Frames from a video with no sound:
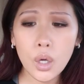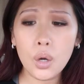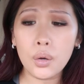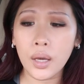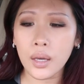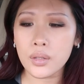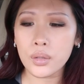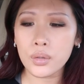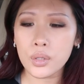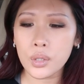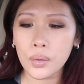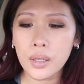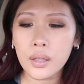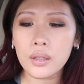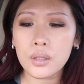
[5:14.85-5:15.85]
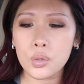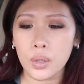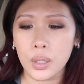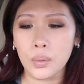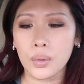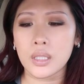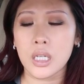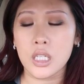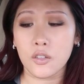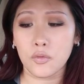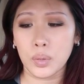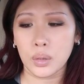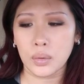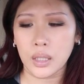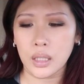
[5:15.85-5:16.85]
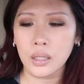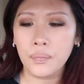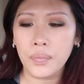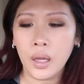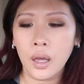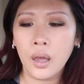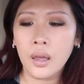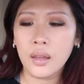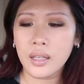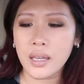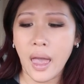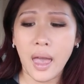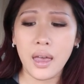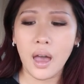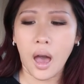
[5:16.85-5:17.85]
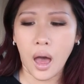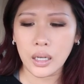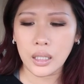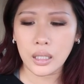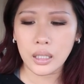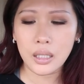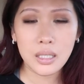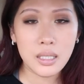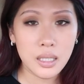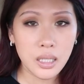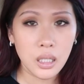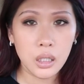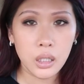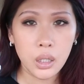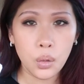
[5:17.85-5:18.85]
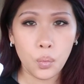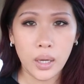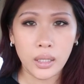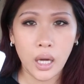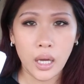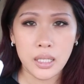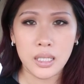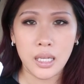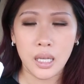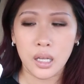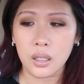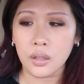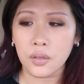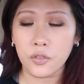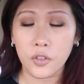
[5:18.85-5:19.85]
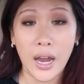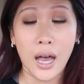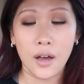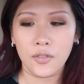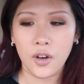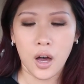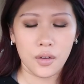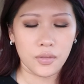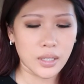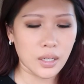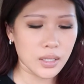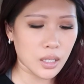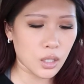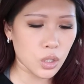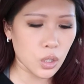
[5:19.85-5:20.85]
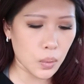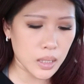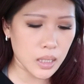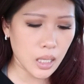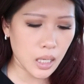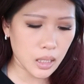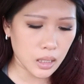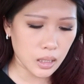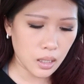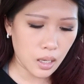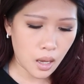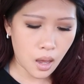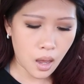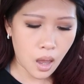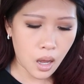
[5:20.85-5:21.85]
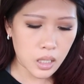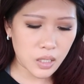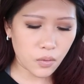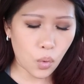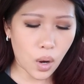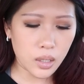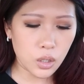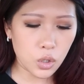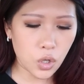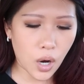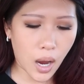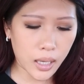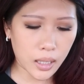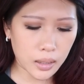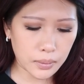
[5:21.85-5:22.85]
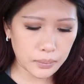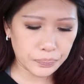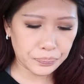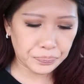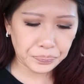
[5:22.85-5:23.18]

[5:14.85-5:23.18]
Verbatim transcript: Okay, so during the 21 Days of Beauty, the Hey Honey concealer went on sale for half off. And I was, like, so excited because I wanted to try it.